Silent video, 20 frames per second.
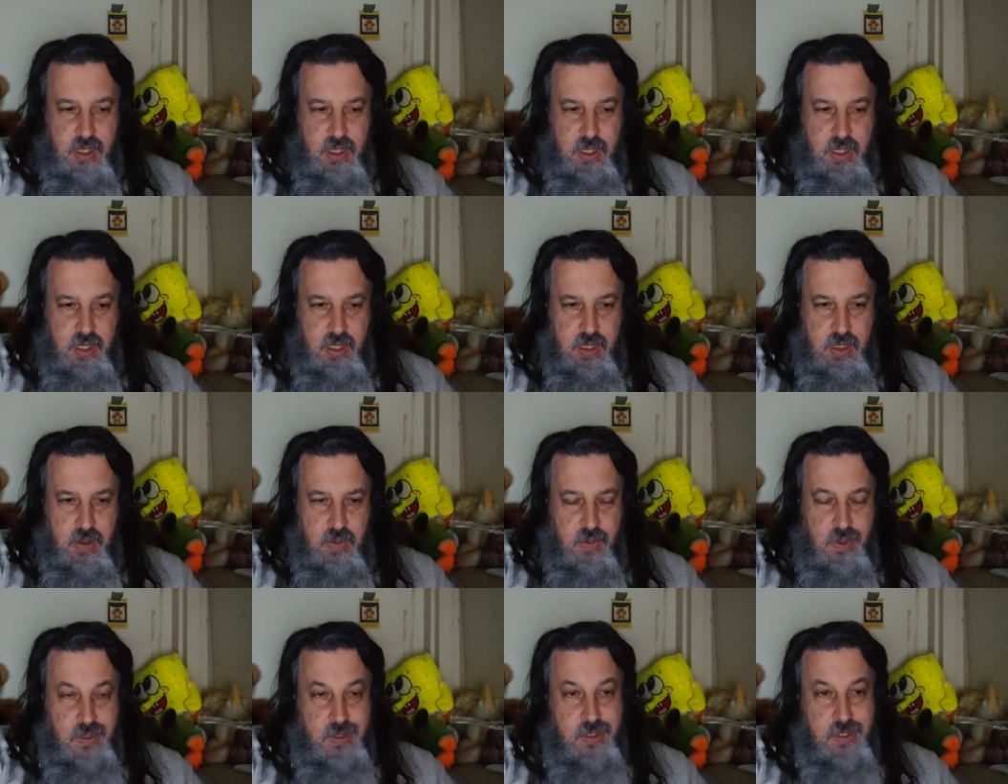Uh,
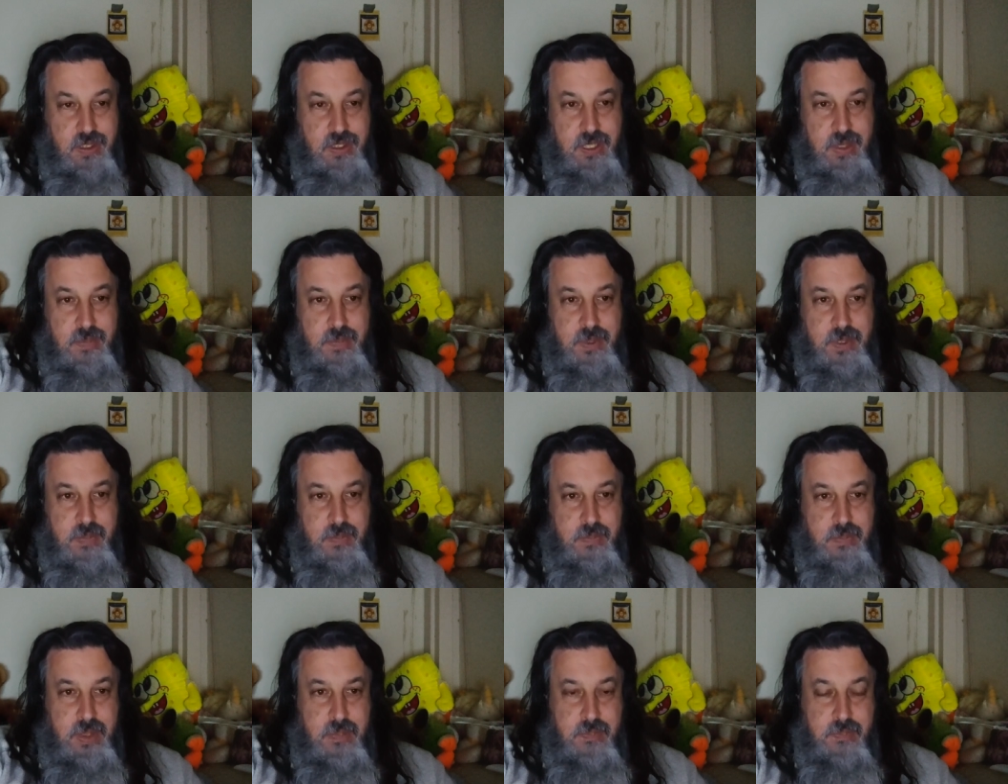went to sleep,
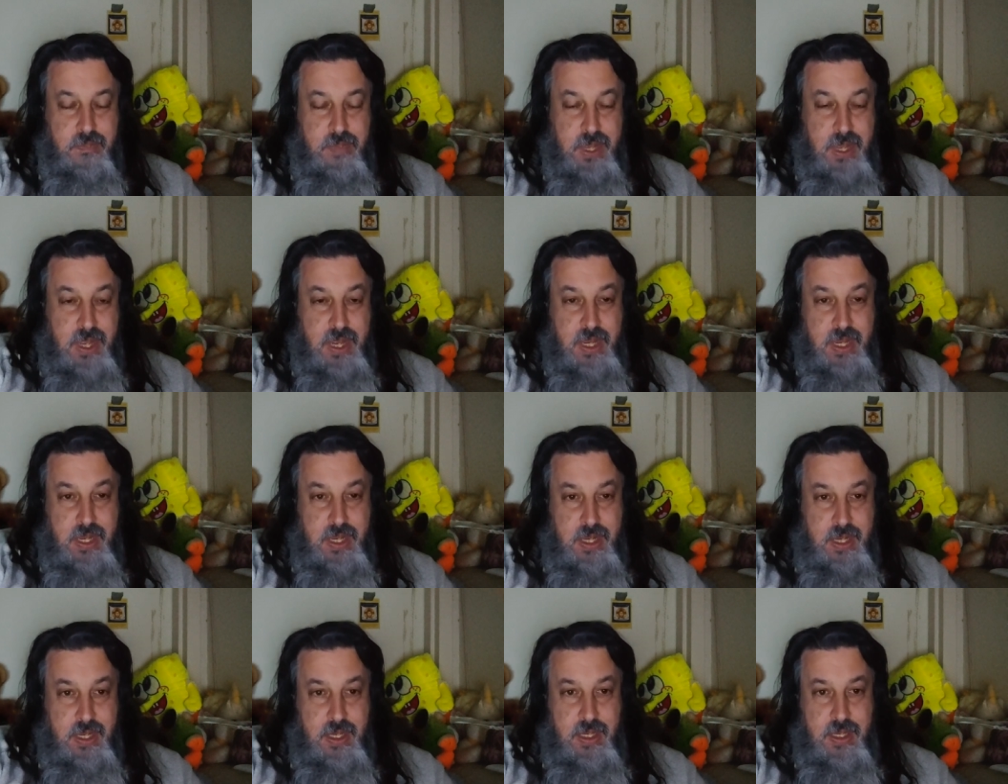and but by
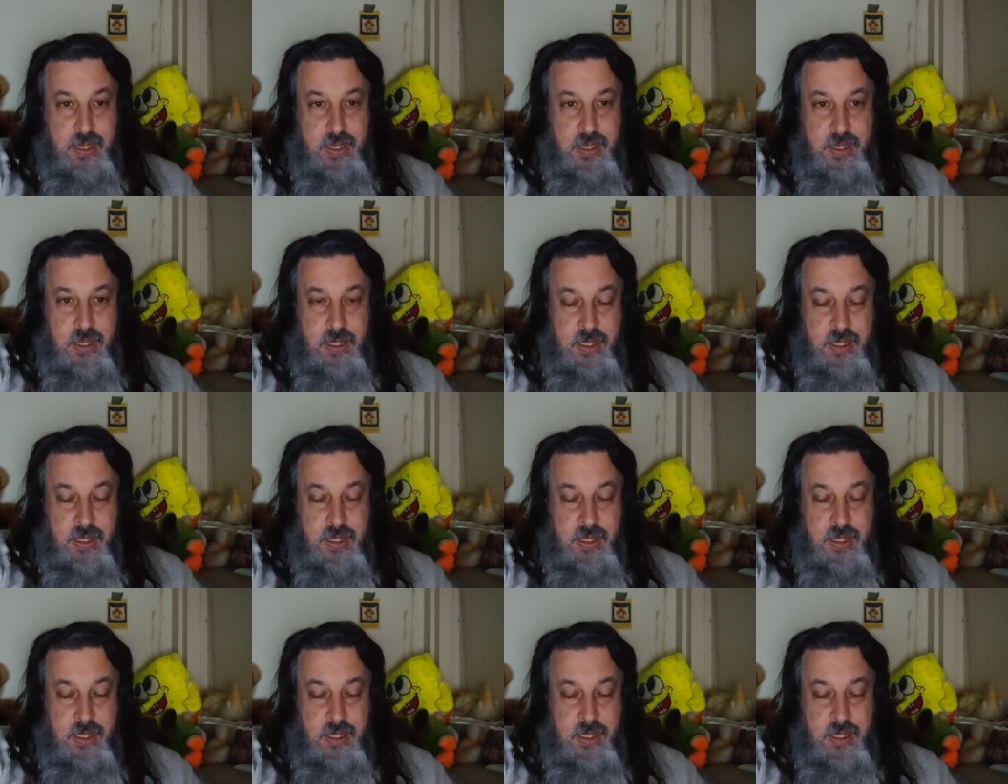uh,